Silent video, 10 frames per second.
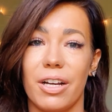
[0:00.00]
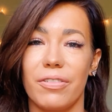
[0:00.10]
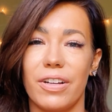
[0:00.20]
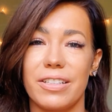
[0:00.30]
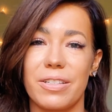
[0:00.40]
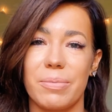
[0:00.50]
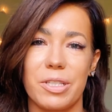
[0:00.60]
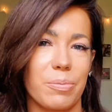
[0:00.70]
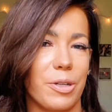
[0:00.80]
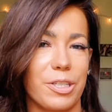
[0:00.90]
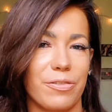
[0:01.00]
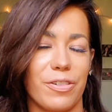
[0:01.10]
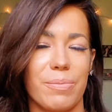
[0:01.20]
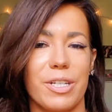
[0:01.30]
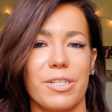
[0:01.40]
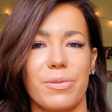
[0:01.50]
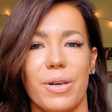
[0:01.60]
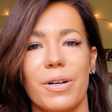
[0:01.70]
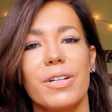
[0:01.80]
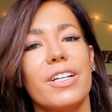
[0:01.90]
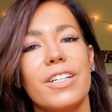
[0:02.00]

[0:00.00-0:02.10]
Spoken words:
I'll find some inspiration from it as well.